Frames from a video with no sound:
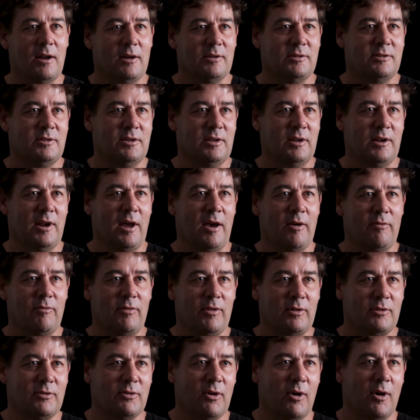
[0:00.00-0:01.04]
sitting over
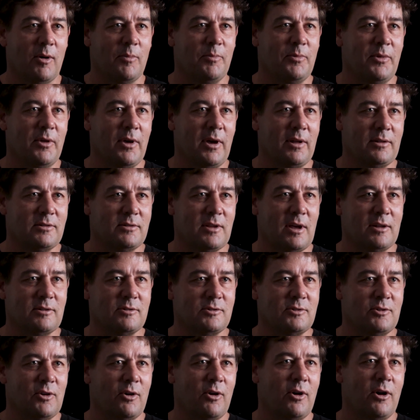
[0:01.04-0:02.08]
the top, that
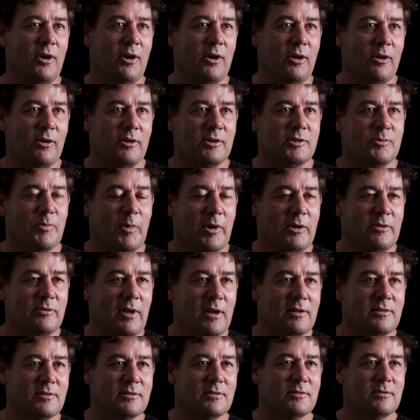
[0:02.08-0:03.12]
style, I suppose
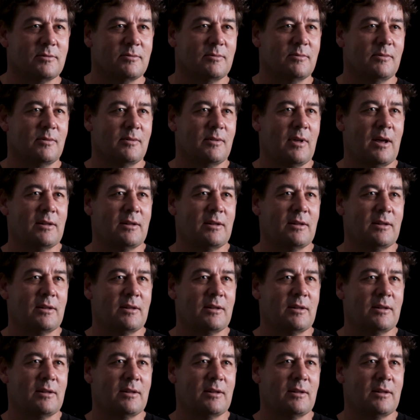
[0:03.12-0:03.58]
that's